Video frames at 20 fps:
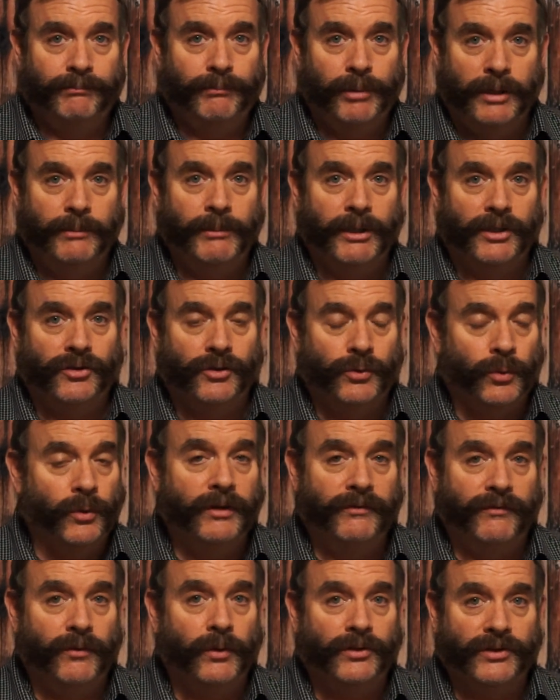pretty much
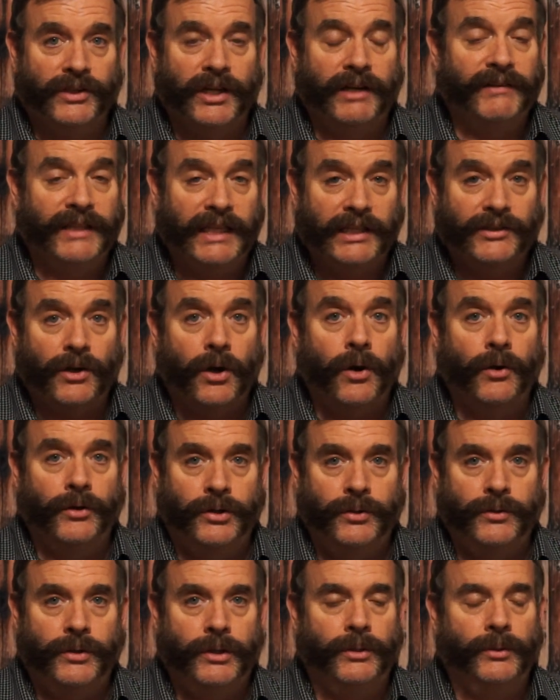24/7. That's all
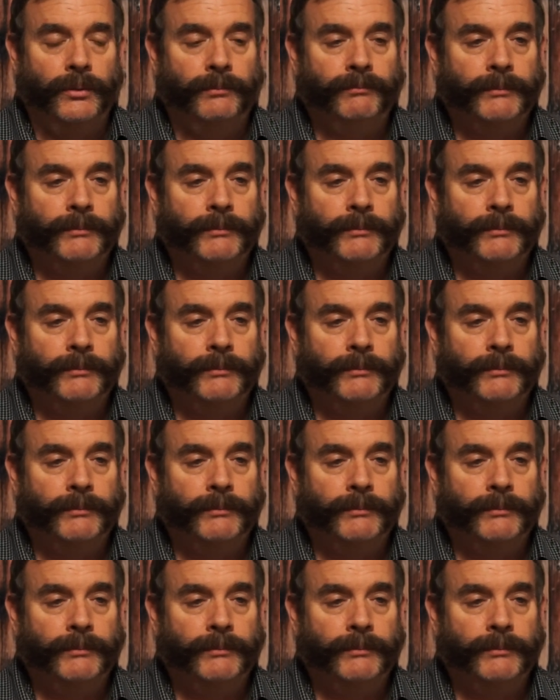you do.